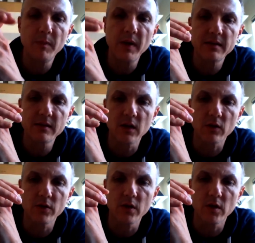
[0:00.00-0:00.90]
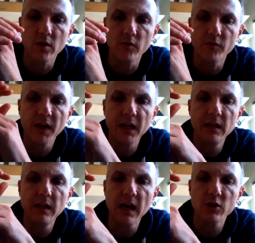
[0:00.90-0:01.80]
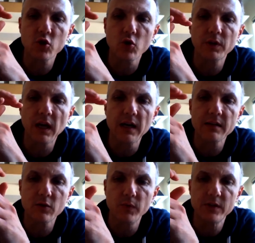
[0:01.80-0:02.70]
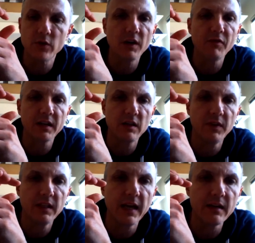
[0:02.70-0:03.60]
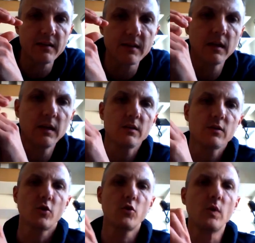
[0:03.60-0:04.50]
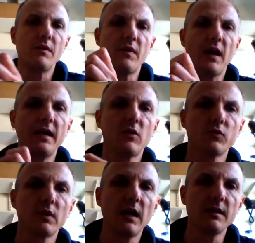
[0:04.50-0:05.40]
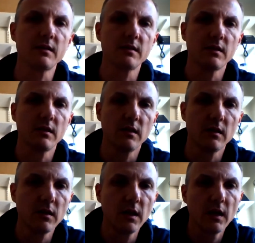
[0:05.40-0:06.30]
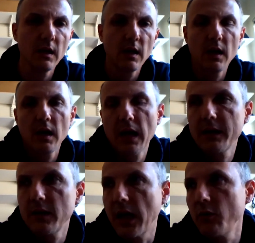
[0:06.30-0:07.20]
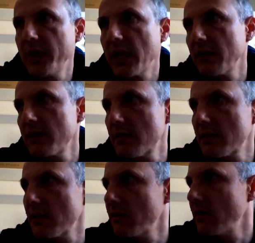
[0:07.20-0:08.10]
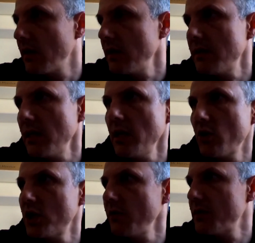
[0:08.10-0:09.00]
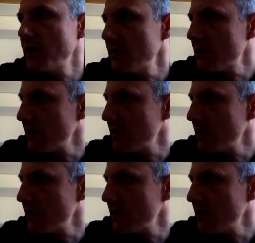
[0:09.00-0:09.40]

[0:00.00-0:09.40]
based on very large contrast with the refractive index. So you have high contrast. And we can easily achieve this